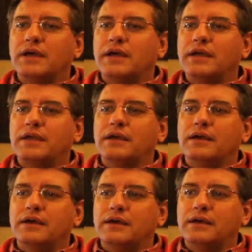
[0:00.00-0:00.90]
I
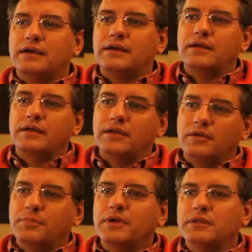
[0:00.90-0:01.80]

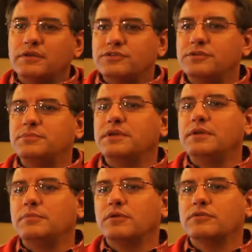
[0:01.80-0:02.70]
help our leadership
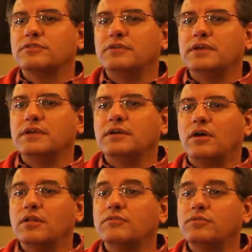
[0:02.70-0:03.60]
team oversee
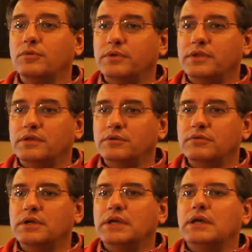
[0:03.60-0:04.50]
all of what we
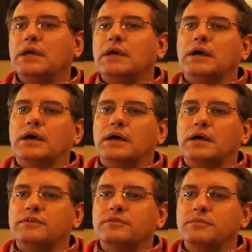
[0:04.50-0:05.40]
do.
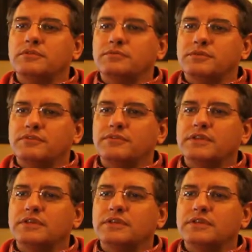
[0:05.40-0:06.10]
Some of the specific